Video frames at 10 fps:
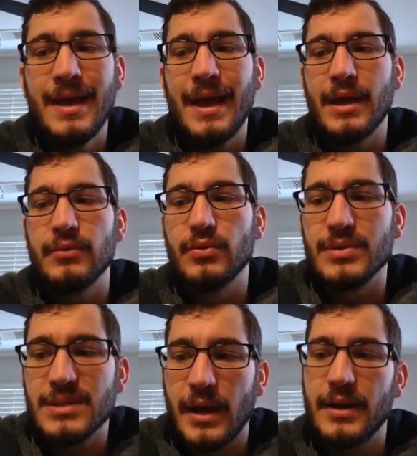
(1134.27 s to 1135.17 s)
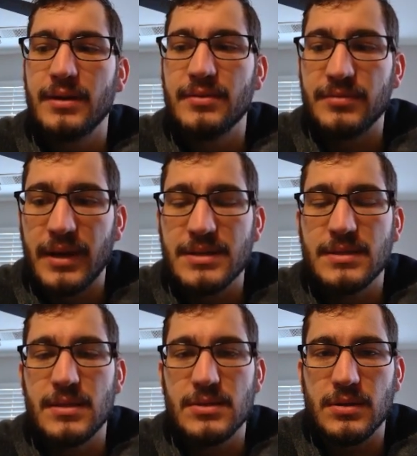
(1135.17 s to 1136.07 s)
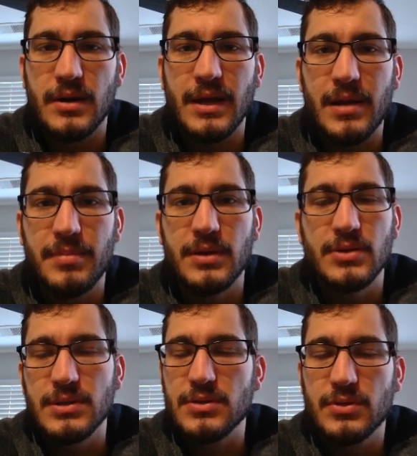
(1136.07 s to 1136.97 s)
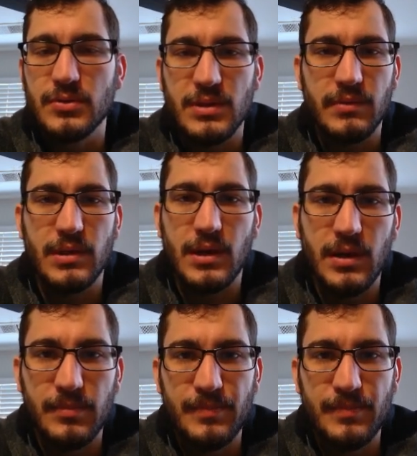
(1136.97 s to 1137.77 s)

And if you assign a device to the starting IP address, it screws everything up.